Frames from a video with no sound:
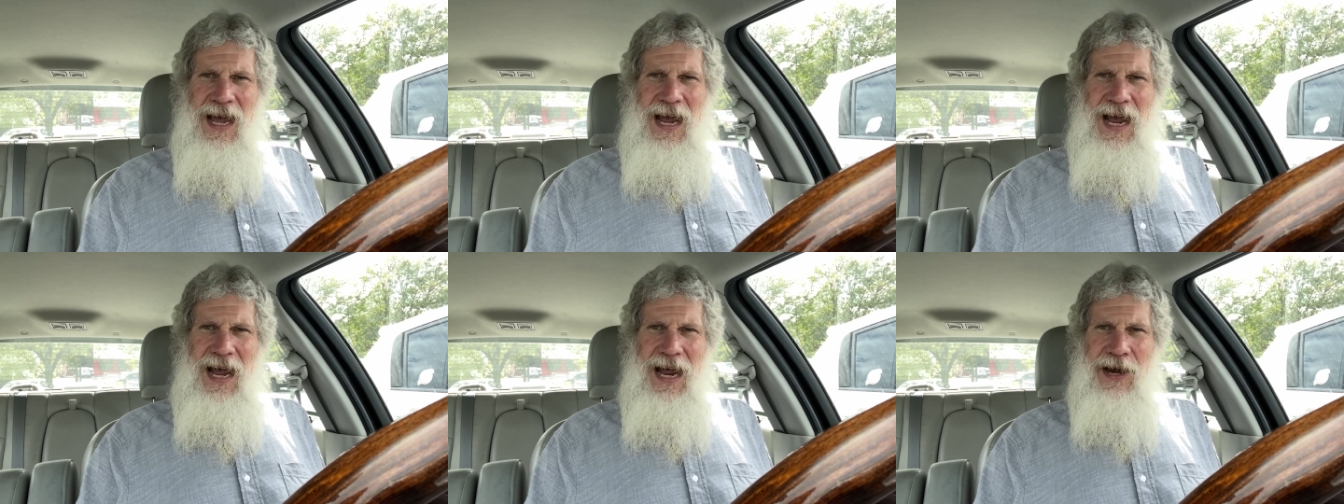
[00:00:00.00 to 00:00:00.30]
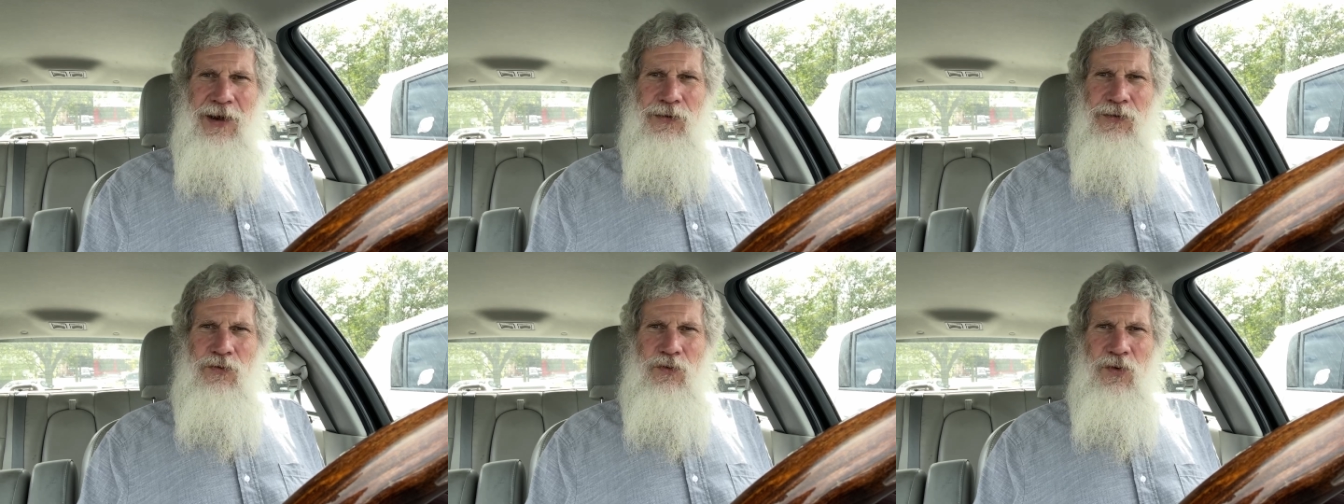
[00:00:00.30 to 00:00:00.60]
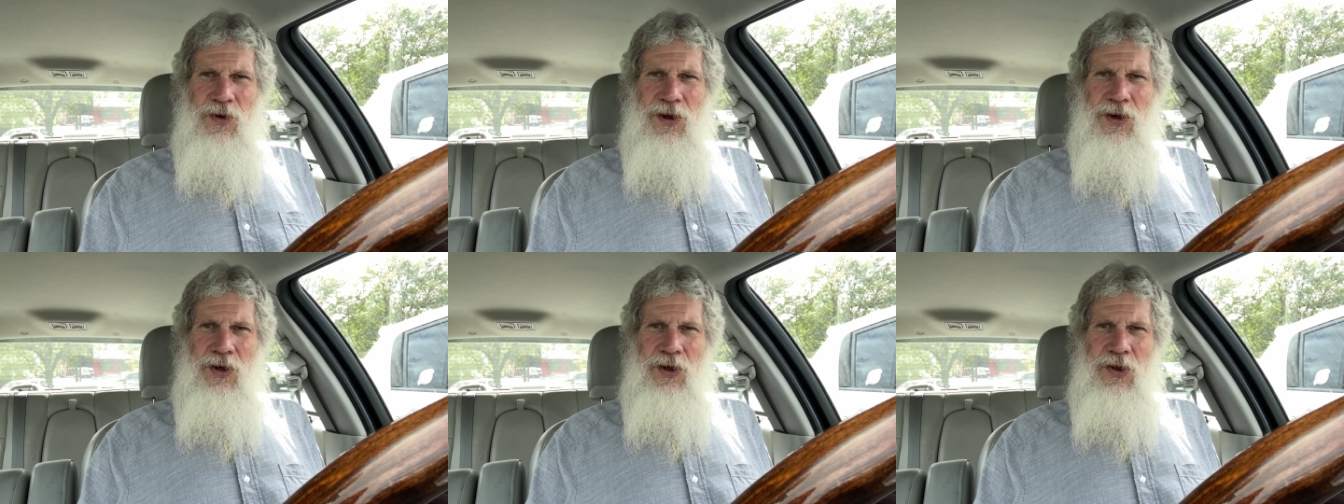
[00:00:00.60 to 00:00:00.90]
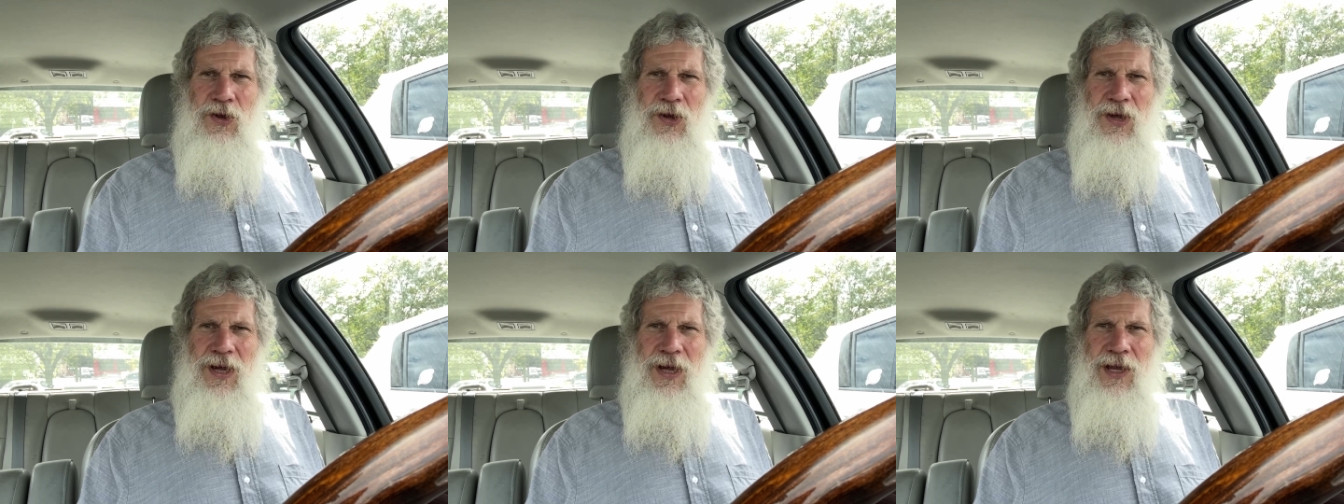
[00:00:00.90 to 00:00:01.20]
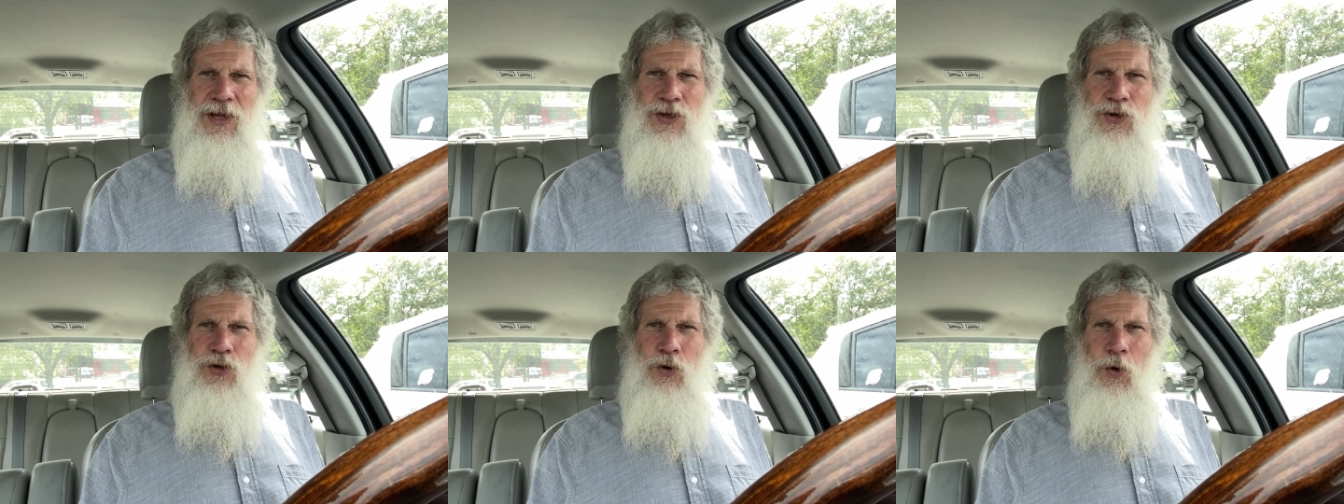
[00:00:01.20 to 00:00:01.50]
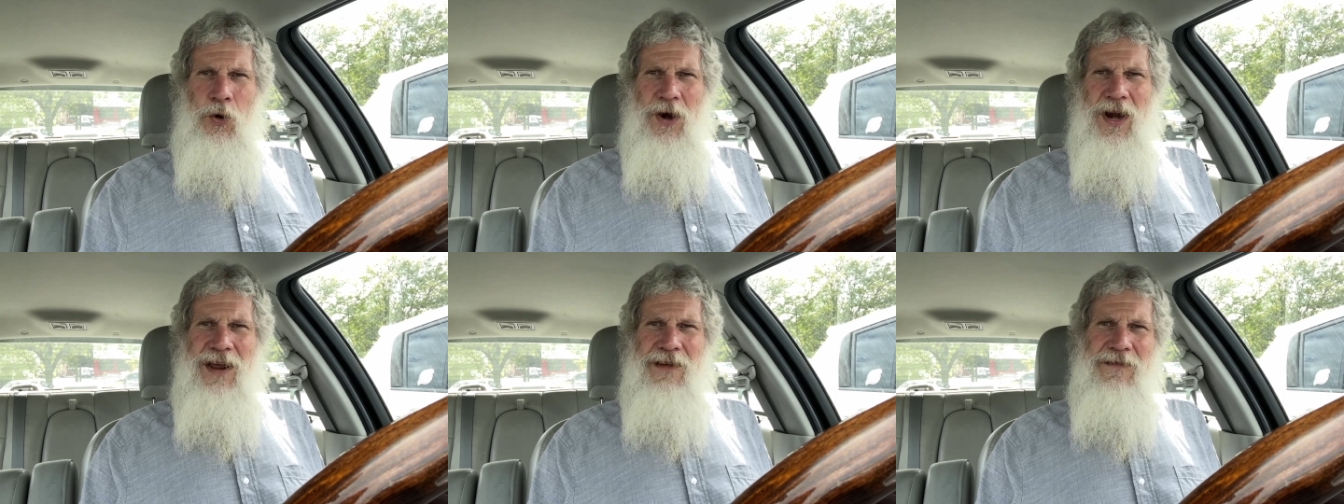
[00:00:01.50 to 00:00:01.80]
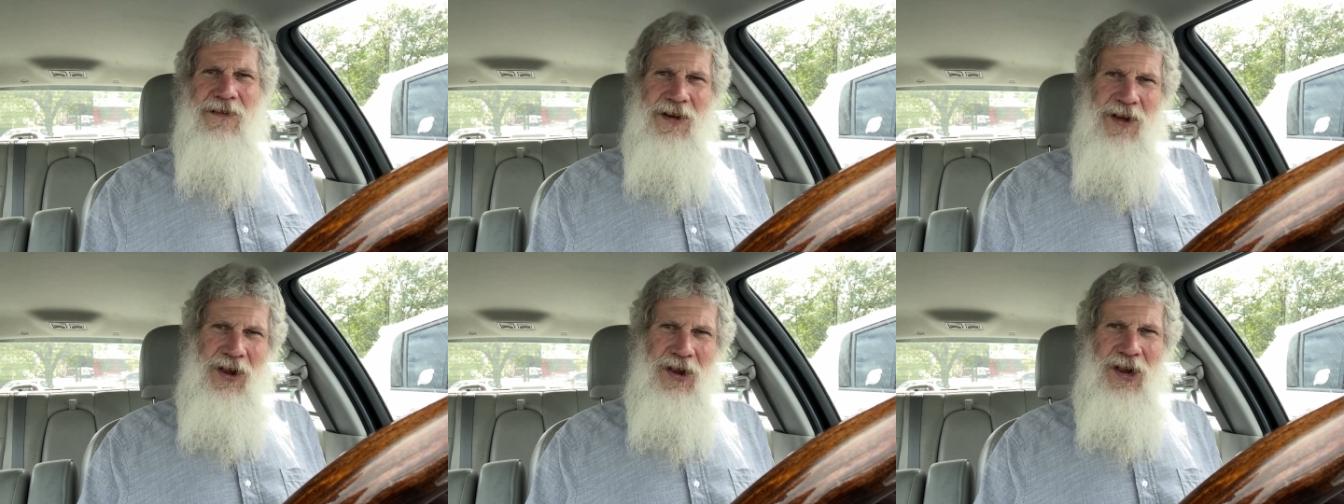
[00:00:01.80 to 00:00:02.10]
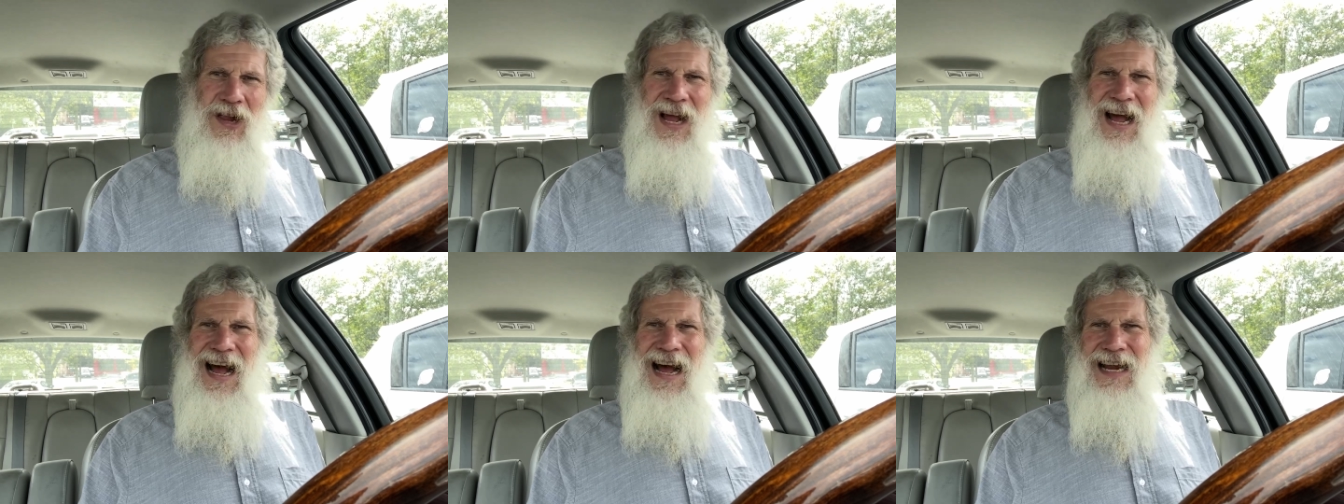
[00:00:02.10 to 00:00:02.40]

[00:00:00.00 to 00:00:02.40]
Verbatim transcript: and Grill in Dorneyville,